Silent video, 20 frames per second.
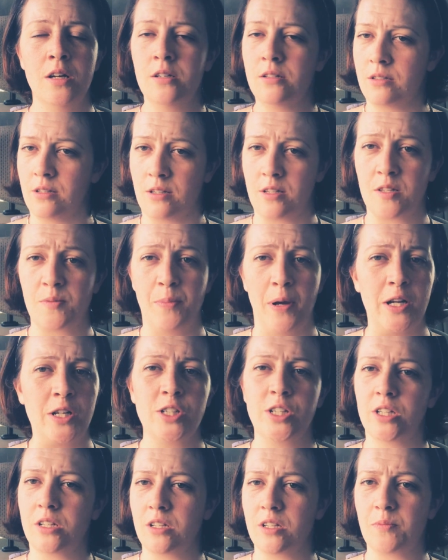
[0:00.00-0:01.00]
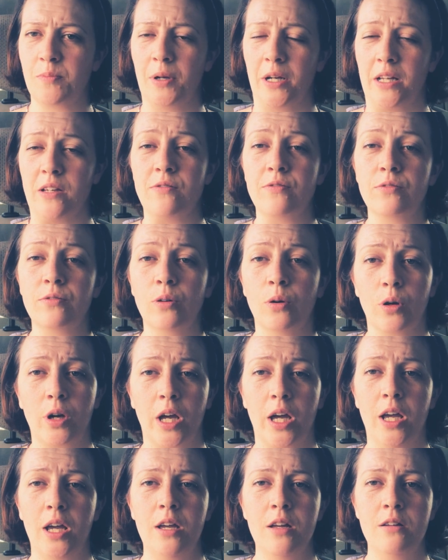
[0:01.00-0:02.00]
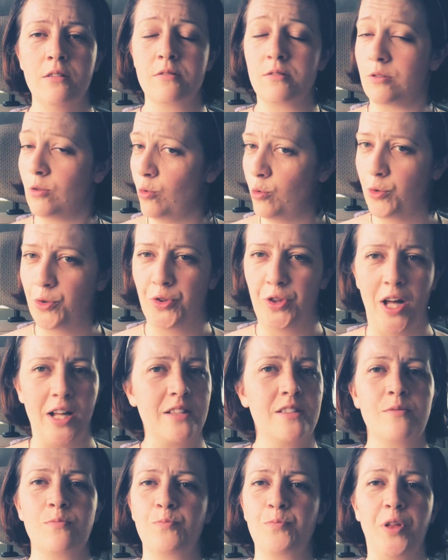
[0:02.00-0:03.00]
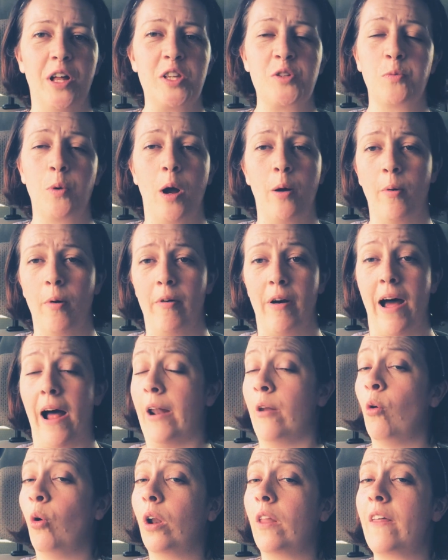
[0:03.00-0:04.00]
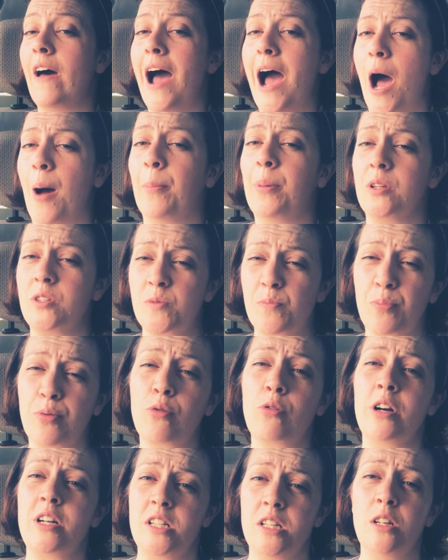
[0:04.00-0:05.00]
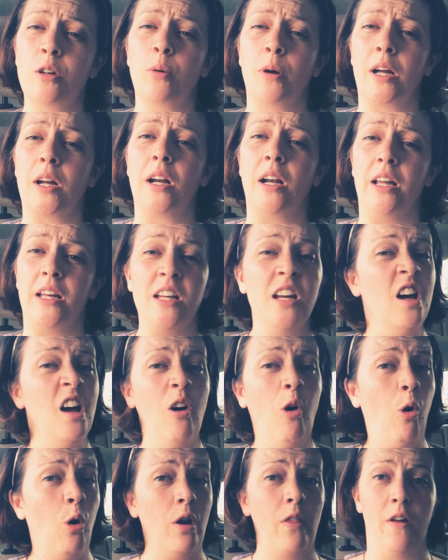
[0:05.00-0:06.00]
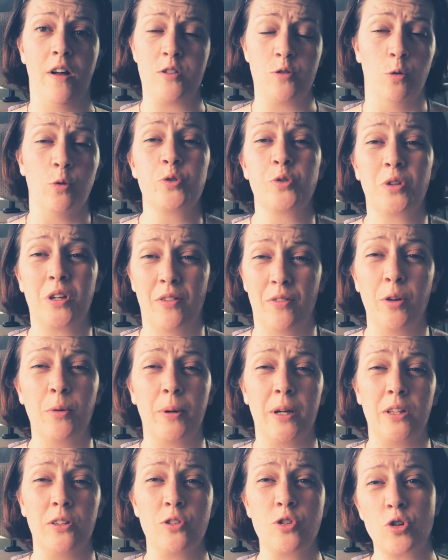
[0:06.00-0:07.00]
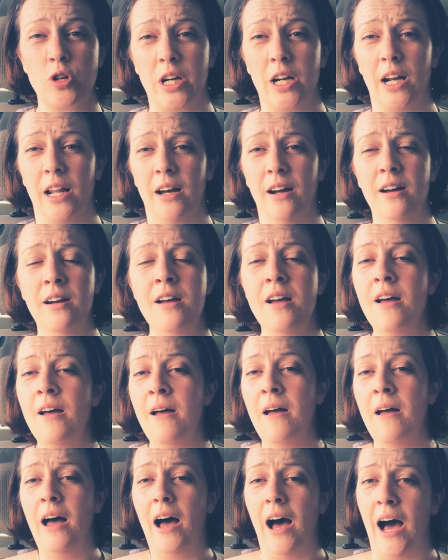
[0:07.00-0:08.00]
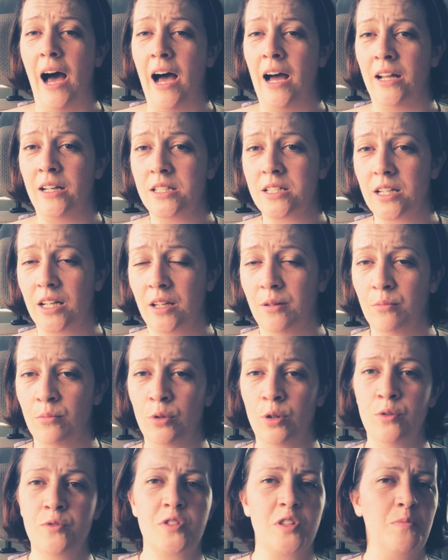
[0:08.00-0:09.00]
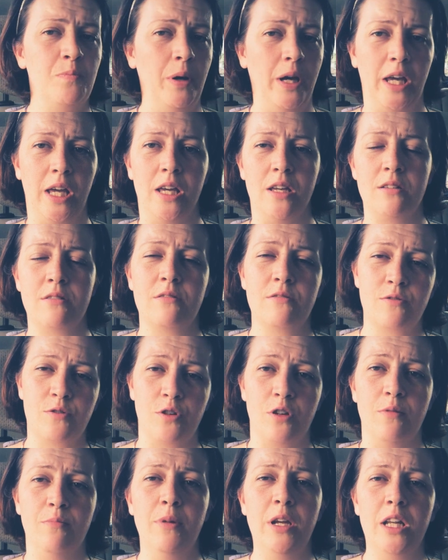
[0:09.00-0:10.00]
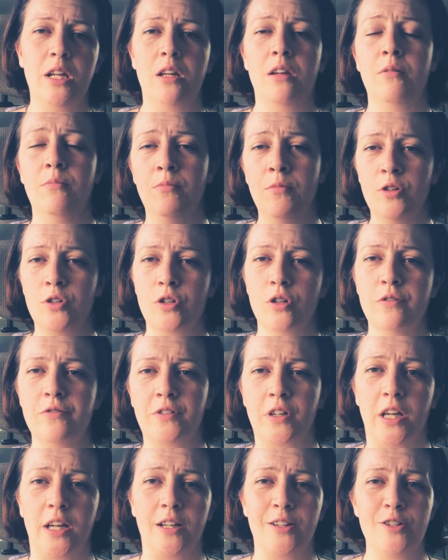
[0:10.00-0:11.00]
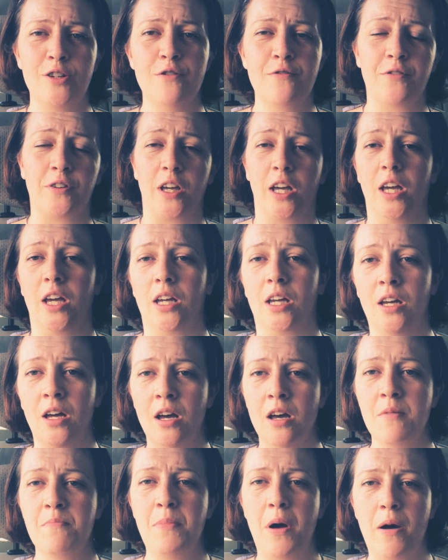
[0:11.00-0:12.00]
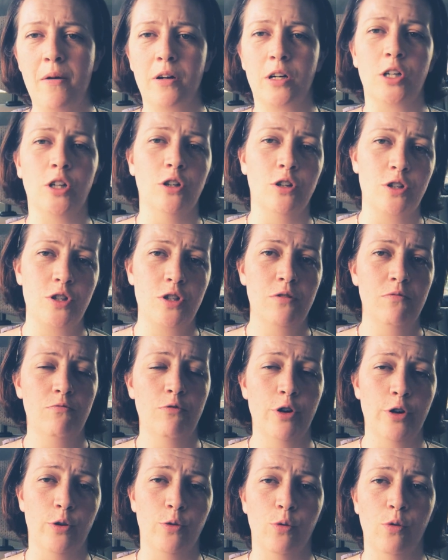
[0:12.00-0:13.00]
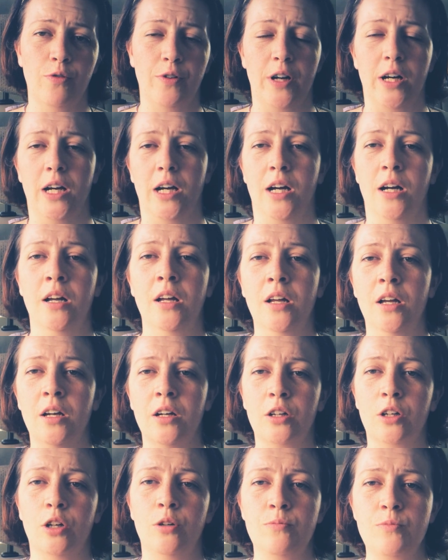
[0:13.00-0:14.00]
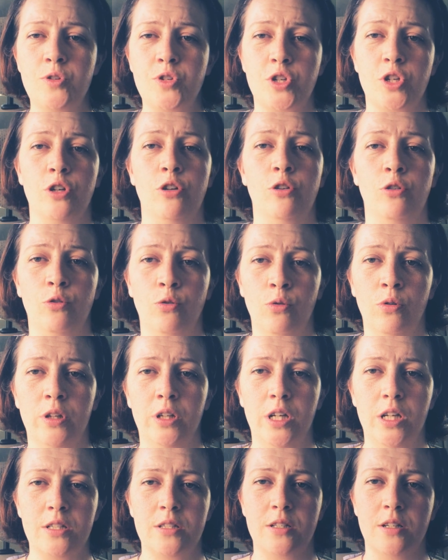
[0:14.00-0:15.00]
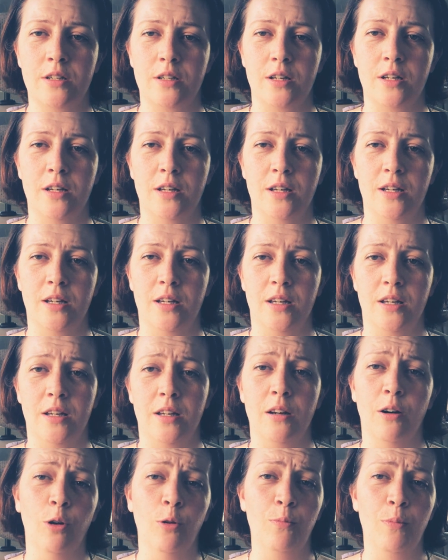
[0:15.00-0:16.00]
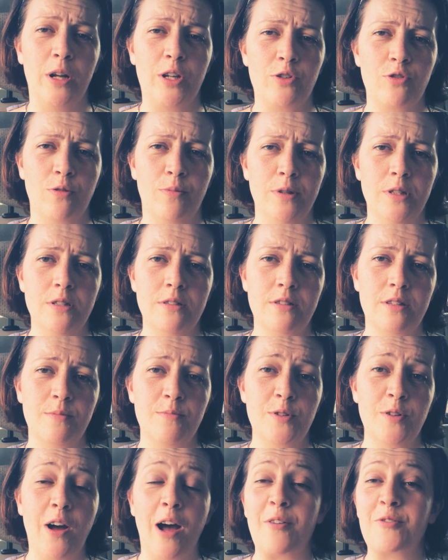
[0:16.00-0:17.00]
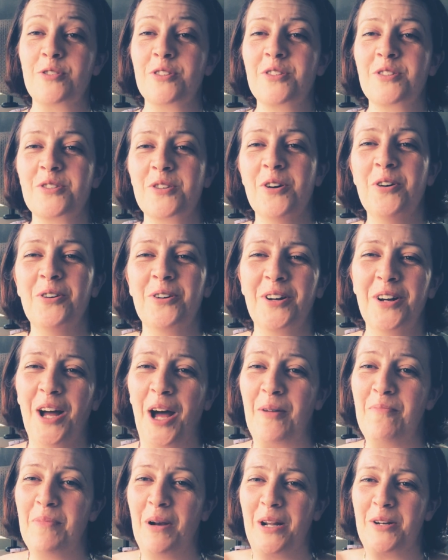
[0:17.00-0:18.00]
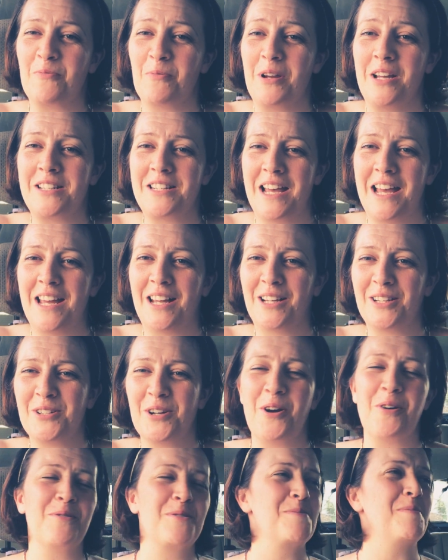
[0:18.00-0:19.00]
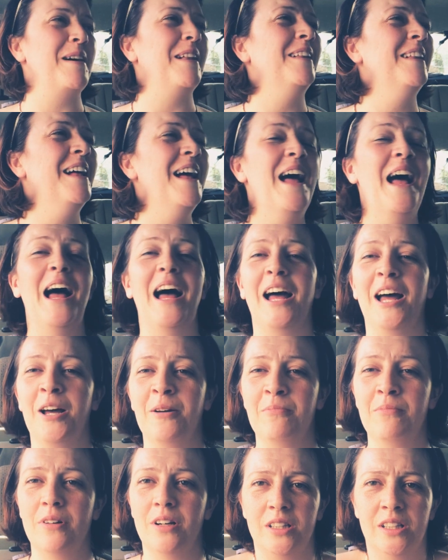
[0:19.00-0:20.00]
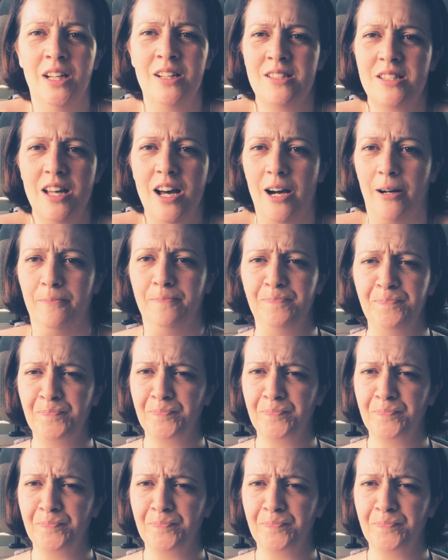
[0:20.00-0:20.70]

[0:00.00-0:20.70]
Suspend your disbelief, okay? So that's where we're at, and all of that happens pretty quickly. All of that's also given away in the trailer, and it moves at pace. So you meet him, duff gig, power cut, run over, comes to, Yesterday, all my troubles seem so... I've just sung and played weird air guitar as well, and that's that.